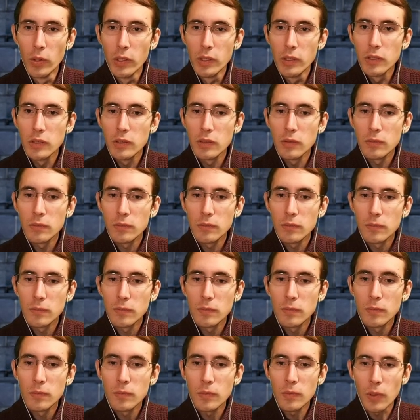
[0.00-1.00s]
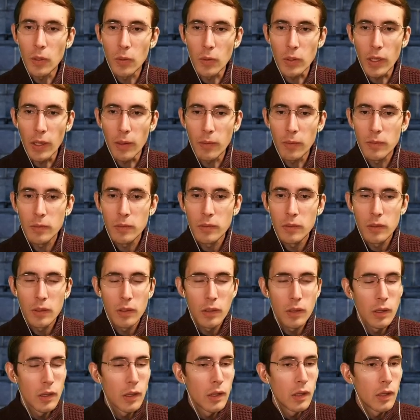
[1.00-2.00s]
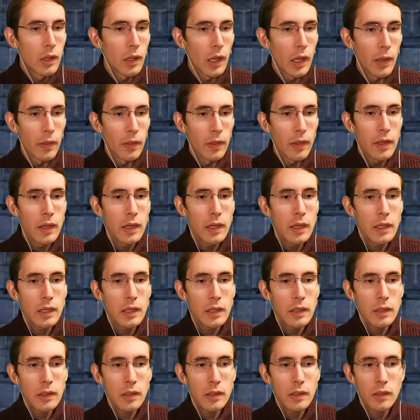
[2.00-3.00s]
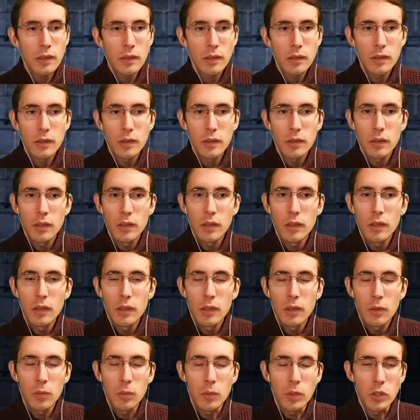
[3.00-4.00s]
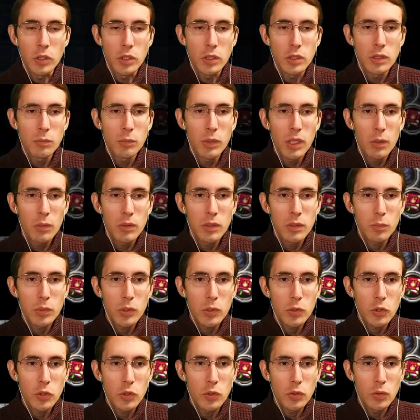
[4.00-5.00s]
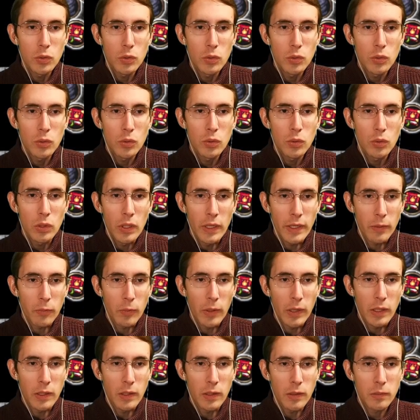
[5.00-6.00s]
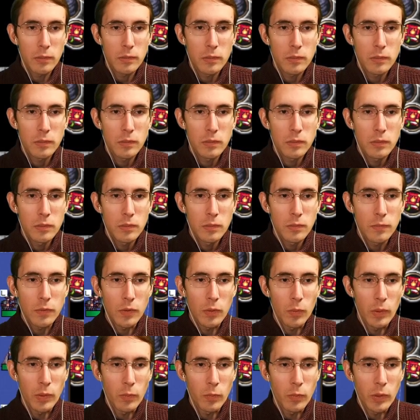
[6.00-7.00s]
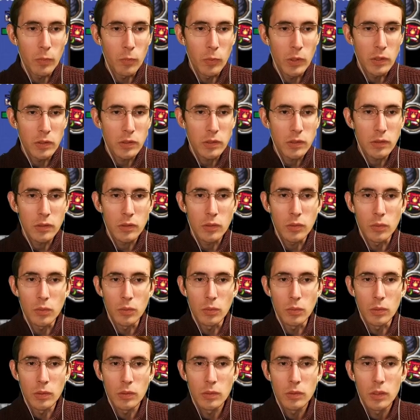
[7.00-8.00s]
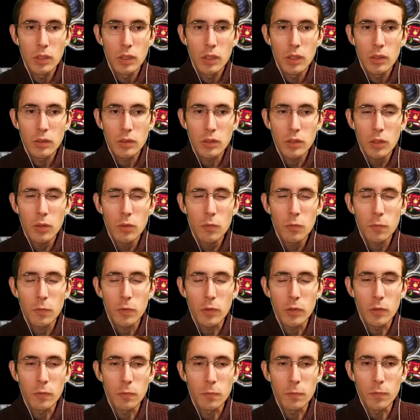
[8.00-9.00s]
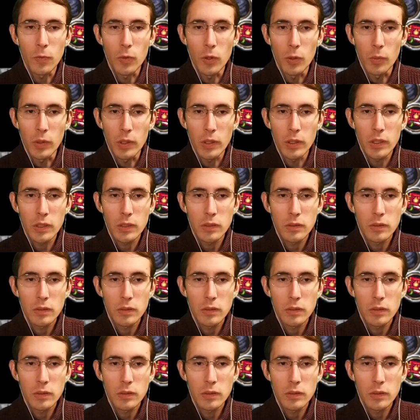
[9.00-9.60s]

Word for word: Yoink. Okay. And then we should be able to push you like right here. When we want to go further forward.